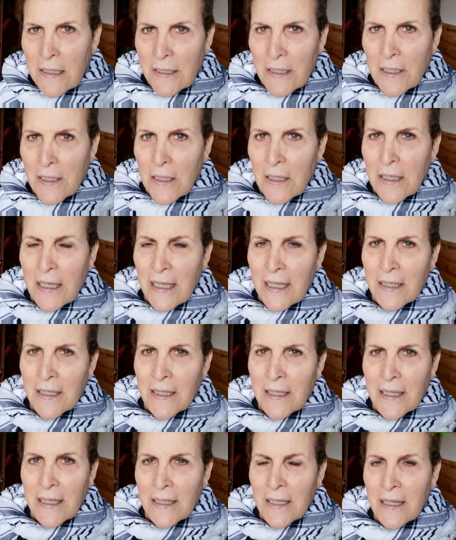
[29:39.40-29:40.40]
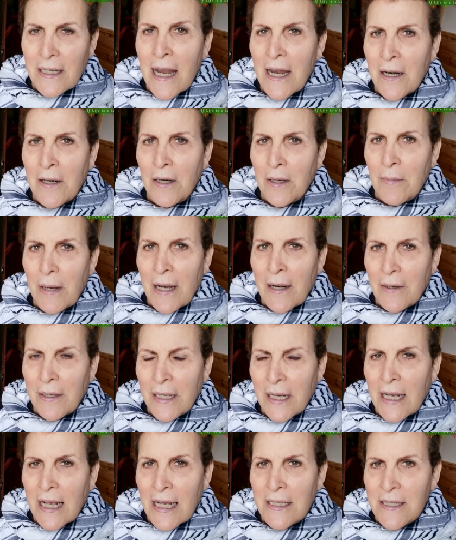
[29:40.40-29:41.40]
you know, in an Arab
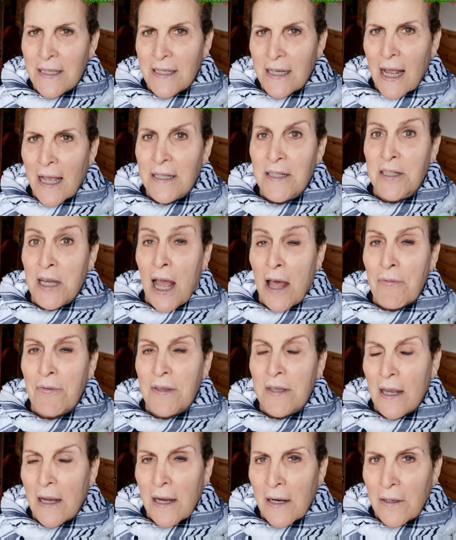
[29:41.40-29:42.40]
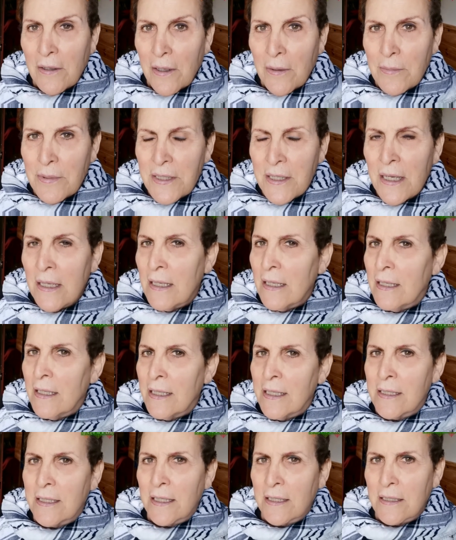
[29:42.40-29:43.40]
area and say death to Arabs
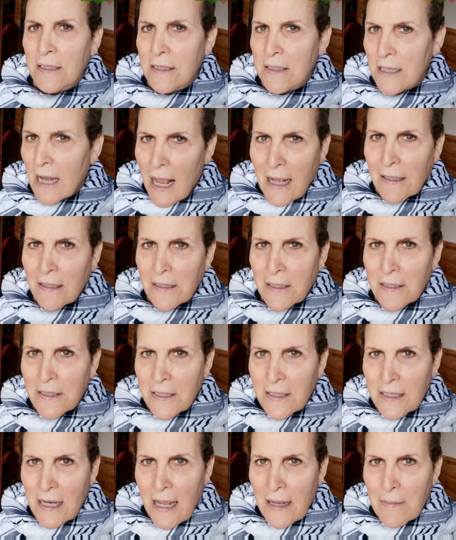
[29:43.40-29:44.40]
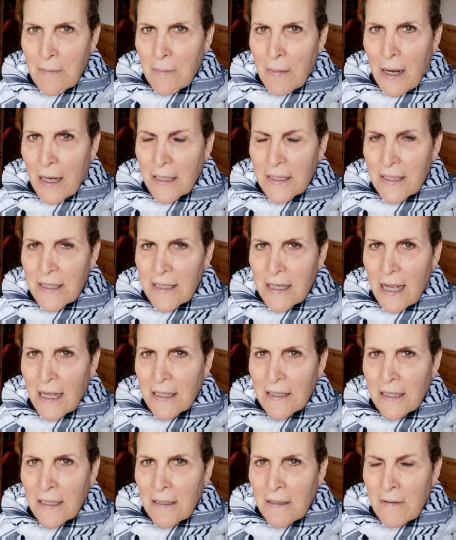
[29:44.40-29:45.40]
is exactly the same
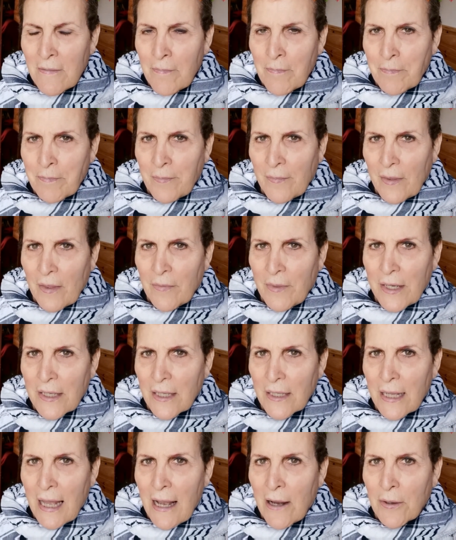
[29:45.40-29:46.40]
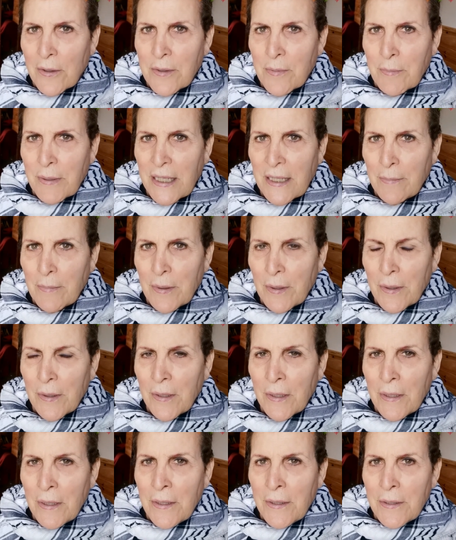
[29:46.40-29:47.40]
mindset that allowed
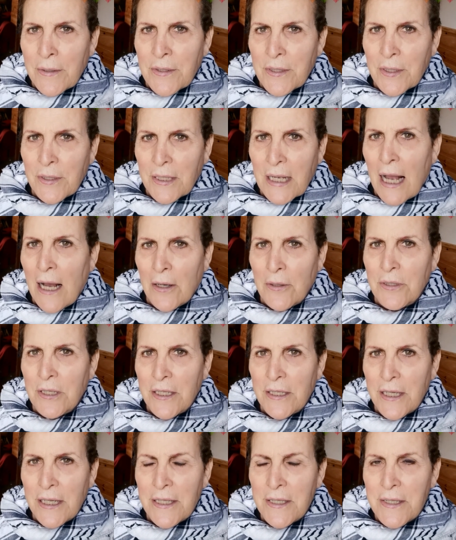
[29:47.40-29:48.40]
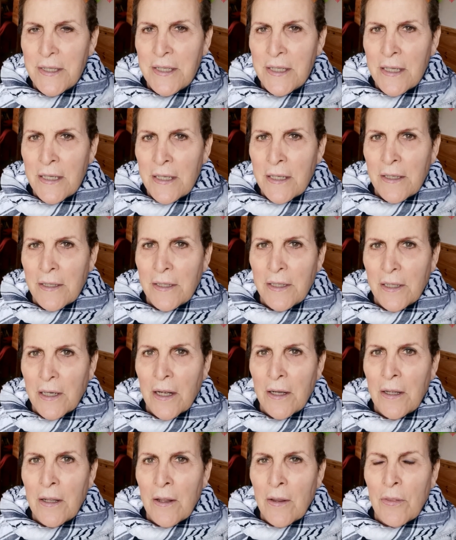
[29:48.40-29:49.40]
people to countenance,
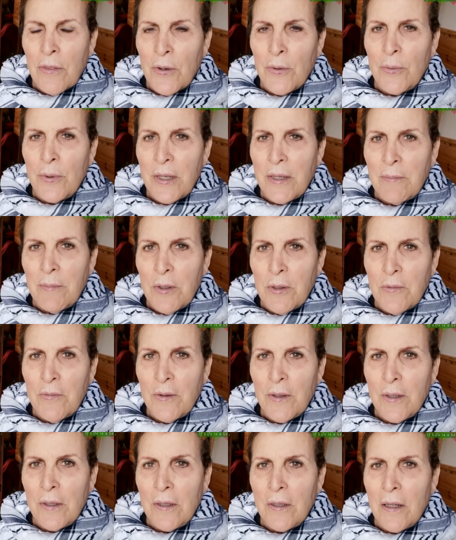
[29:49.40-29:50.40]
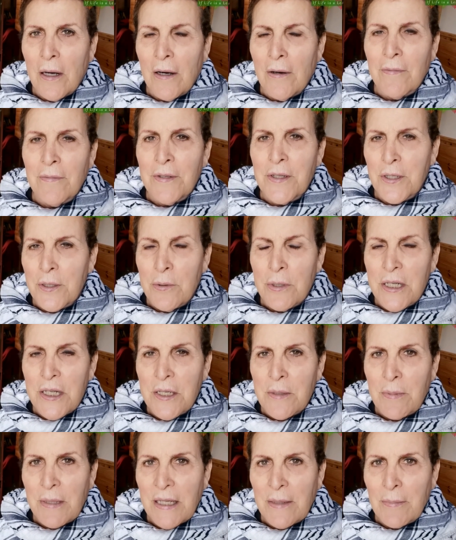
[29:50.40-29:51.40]
the removal of
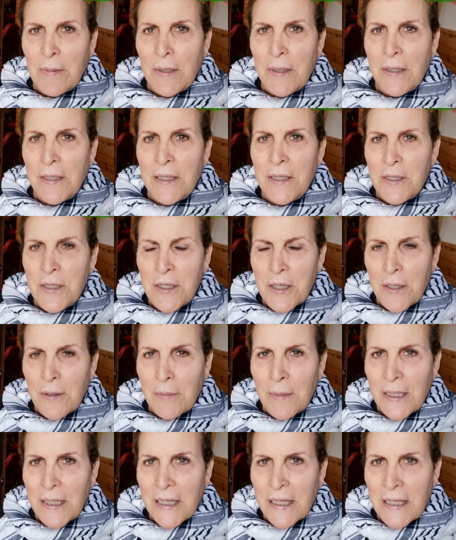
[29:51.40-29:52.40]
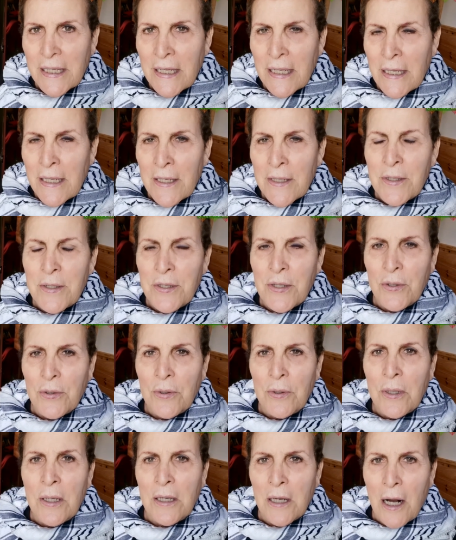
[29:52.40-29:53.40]
Jewish people in Germany
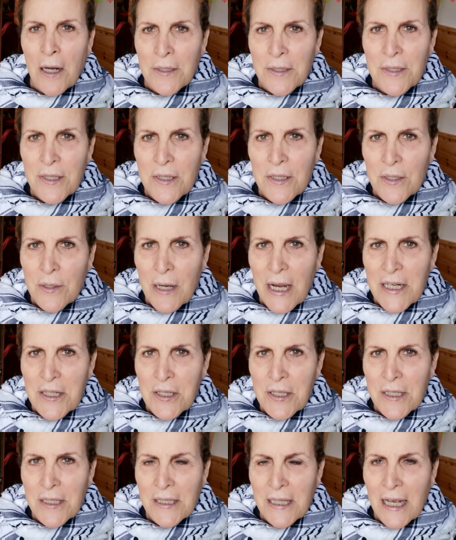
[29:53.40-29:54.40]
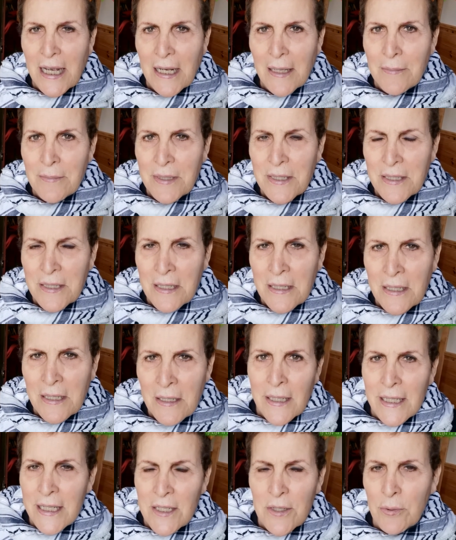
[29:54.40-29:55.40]
to concentration camps.
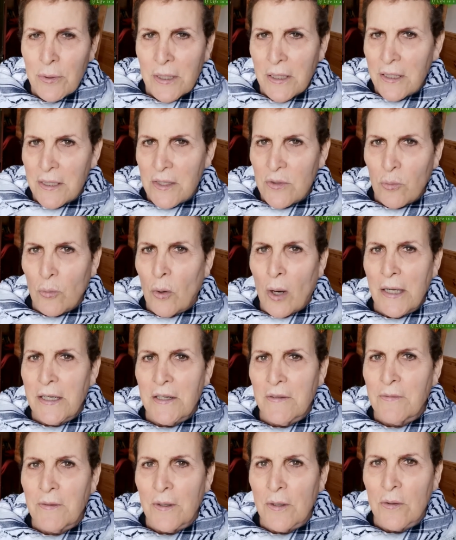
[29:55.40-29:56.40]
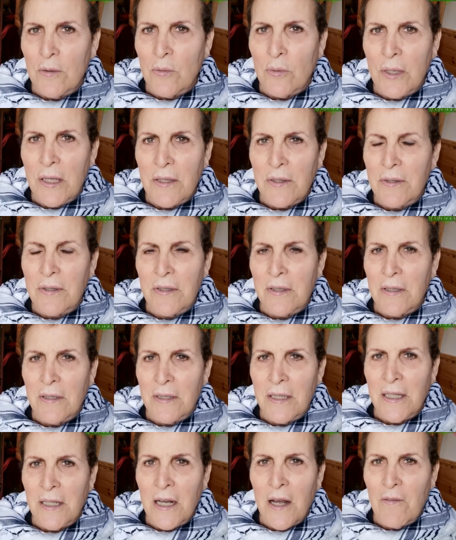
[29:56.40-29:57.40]
Israel is wonderful with,
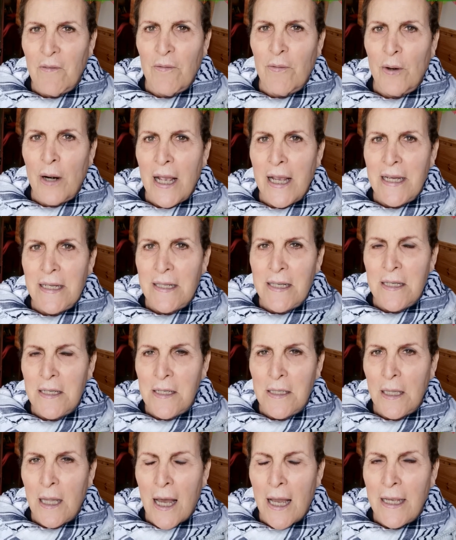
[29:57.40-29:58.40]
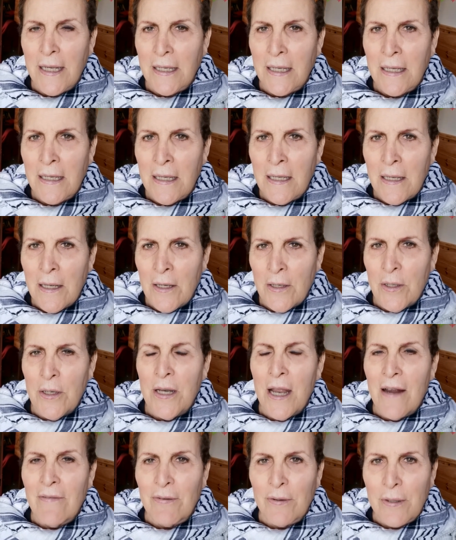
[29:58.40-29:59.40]
phrases like
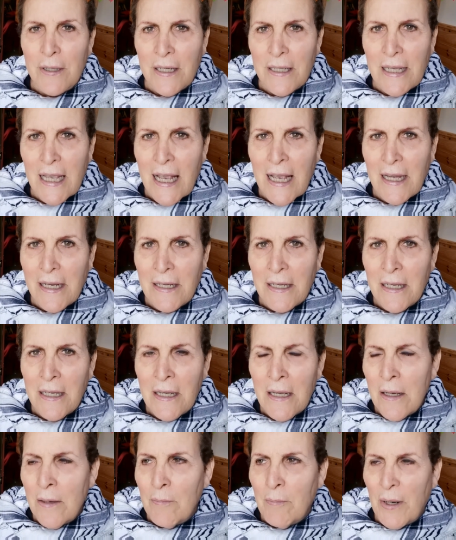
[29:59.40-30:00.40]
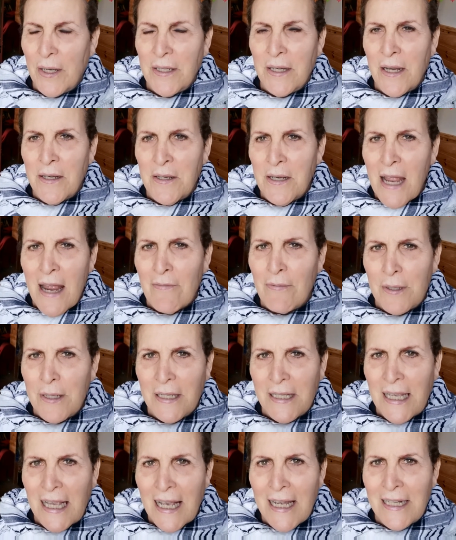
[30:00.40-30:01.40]
never again, but never
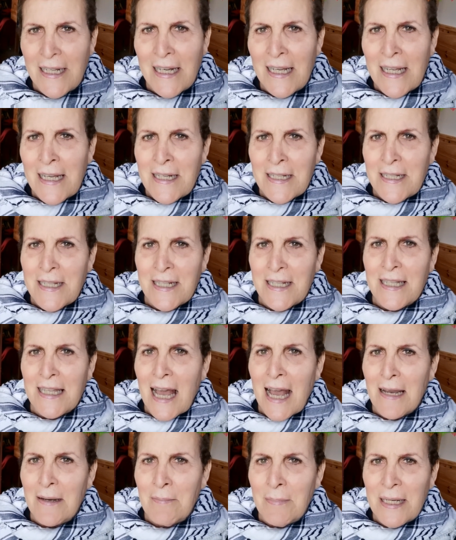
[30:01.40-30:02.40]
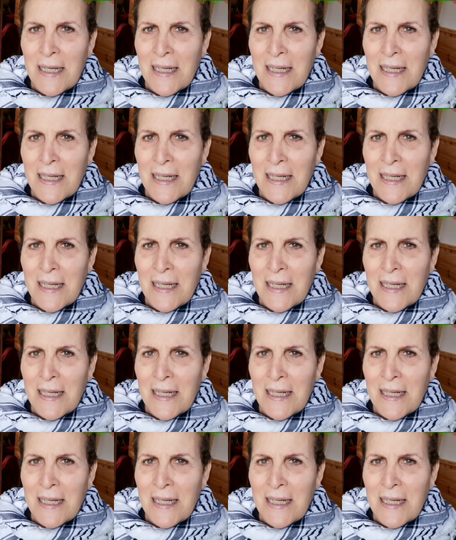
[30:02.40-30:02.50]
again, does that